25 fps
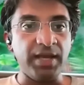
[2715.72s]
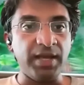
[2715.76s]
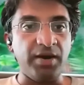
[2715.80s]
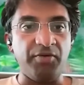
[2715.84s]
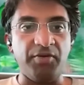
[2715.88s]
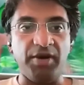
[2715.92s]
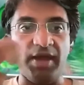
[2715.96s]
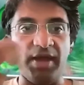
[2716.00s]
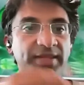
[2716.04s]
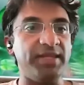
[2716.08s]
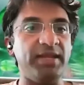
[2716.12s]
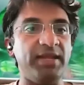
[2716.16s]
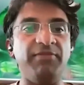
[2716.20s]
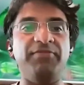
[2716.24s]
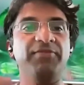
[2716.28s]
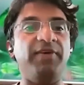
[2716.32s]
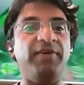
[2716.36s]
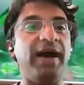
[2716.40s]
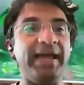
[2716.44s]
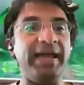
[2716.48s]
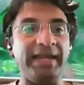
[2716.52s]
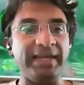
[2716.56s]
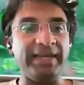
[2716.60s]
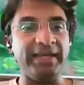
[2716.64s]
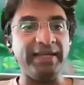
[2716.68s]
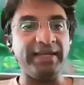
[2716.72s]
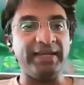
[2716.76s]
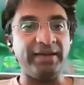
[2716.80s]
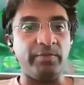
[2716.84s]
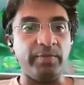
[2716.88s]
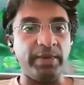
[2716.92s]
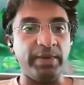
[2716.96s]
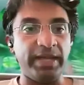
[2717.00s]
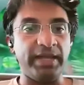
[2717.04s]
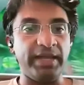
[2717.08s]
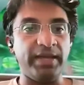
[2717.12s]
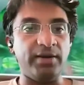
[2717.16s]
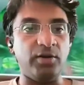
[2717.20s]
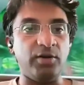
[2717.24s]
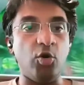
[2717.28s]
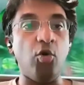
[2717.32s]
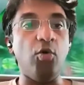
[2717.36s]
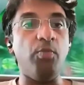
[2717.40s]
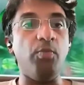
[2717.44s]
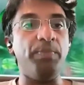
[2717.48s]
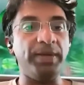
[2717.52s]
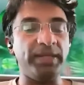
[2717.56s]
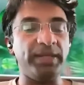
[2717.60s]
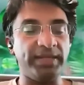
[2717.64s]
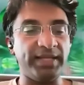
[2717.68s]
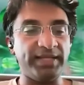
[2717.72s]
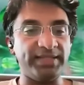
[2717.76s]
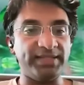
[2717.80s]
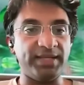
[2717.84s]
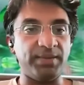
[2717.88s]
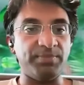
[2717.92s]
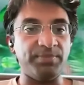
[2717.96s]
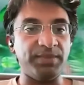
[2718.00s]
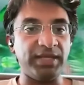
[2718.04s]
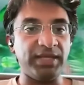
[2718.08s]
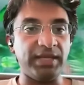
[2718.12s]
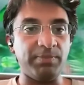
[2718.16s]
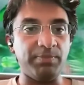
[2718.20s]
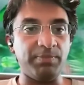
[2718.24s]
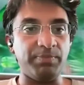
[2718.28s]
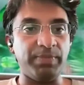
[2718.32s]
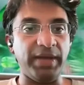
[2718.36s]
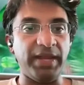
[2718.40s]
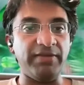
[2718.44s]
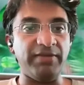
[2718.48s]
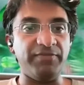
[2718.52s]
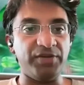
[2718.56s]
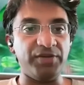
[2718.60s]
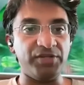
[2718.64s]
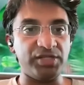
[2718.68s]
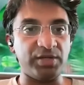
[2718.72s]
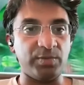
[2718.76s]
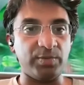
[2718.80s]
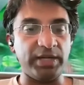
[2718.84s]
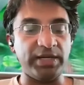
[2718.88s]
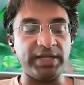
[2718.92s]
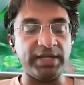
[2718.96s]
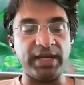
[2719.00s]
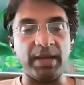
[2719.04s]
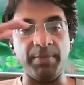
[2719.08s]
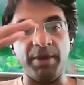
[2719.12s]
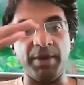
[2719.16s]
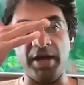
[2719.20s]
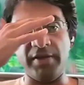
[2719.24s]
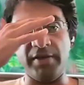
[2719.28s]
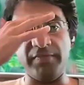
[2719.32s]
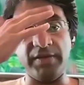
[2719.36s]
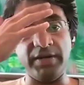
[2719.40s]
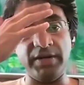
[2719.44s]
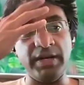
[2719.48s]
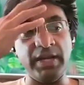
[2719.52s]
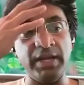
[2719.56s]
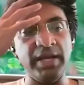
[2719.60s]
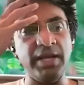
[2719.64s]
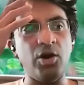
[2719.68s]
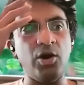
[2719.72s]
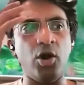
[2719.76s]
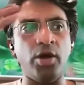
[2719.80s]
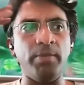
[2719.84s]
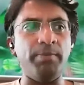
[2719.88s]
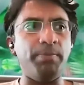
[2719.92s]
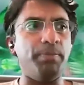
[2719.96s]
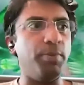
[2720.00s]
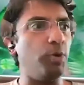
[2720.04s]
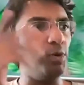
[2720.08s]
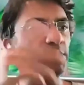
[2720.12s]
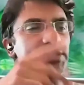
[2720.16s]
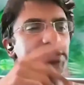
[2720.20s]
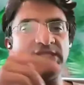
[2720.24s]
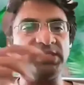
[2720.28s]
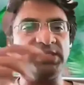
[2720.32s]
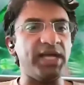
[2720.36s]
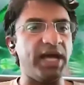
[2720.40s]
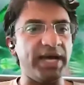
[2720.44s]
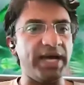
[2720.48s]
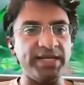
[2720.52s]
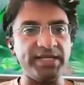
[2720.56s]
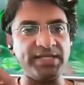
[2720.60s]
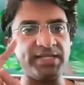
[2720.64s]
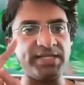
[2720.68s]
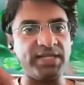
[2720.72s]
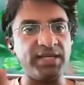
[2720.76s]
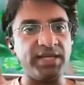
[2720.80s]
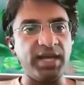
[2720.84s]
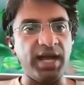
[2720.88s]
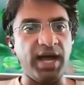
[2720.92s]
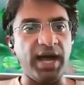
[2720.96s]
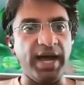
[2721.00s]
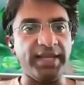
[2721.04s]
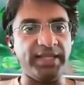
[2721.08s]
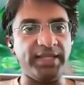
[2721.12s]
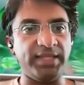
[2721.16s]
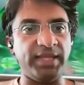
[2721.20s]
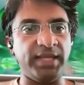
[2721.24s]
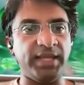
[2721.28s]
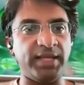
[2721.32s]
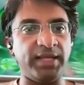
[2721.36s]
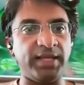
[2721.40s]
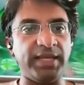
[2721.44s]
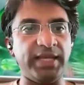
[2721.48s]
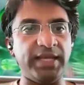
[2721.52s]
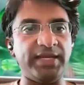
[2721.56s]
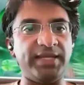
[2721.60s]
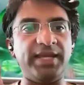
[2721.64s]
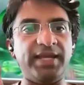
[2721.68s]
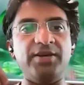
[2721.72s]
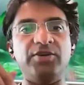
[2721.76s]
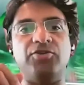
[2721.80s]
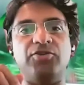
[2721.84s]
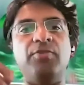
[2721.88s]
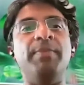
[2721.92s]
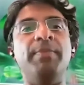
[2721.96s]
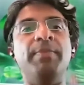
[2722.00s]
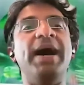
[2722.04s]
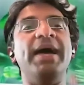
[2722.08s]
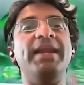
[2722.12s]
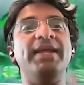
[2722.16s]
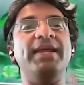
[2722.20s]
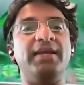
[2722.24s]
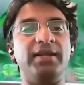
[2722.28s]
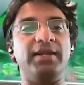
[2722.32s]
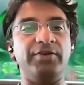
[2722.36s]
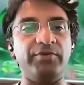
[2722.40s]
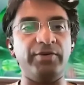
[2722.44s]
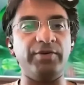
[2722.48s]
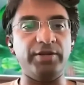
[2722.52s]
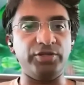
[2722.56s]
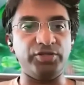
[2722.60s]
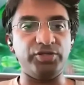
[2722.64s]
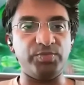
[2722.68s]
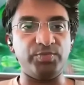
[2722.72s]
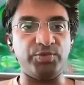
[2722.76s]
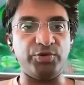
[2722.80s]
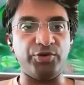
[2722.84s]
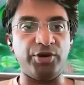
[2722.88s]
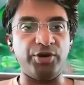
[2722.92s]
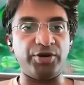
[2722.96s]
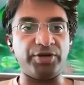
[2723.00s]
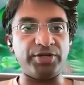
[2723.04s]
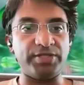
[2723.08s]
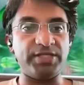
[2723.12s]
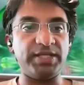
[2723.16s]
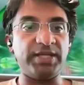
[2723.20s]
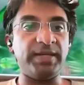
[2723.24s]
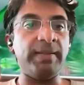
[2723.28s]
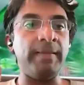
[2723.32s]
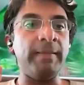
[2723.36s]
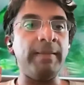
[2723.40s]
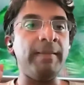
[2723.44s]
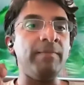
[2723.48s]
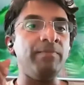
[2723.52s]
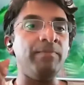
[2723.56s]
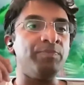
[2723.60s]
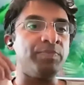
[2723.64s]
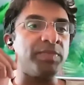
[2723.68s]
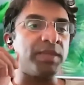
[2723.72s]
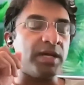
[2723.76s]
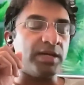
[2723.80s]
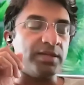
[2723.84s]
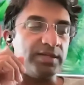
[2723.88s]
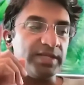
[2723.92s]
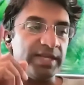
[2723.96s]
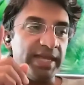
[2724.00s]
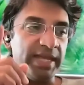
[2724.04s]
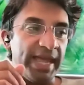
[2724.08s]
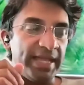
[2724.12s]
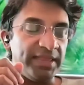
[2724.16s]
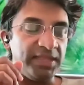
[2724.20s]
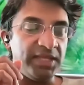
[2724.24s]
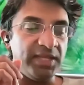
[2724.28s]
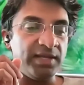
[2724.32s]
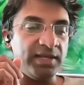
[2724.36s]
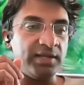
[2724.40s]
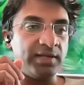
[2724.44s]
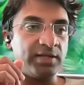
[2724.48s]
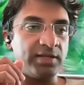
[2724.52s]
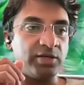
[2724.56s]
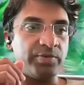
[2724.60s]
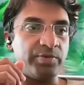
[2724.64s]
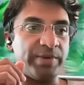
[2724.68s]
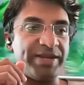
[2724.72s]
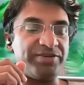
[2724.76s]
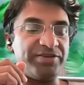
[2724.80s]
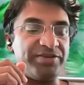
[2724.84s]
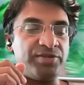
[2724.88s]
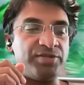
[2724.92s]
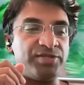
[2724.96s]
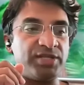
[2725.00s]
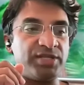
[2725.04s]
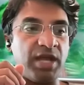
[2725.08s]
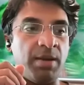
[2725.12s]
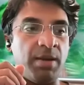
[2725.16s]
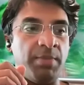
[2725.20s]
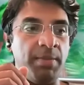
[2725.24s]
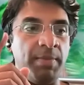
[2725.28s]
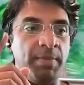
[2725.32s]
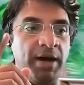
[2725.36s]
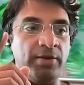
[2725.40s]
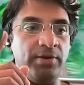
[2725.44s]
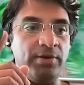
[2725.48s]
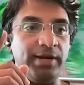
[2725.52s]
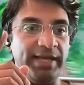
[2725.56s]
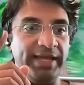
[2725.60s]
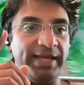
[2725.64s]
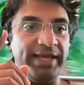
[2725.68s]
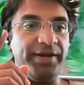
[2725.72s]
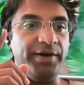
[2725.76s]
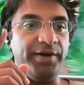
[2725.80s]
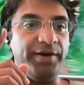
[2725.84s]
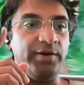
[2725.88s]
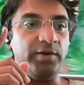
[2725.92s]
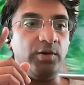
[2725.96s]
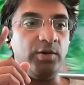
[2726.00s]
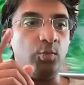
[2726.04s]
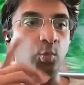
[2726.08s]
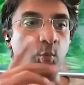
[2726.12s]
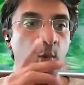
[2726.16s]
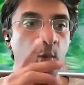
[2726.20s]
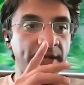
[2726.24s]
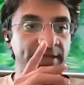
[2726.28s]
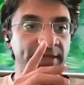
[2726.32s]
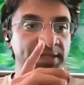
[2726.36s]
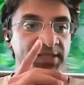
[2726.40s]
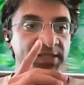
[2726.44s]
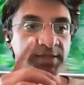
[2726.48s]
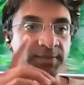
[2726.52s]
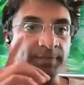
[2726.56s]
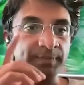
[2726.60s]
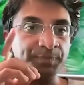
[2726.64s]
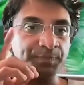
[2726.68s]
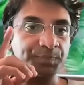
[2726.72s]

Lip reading: rather than filing it away and hoping that something beneficial will come out of it. On both sides, I think it can dramatically reduce bureaucracy. The ethical questions come about later. Once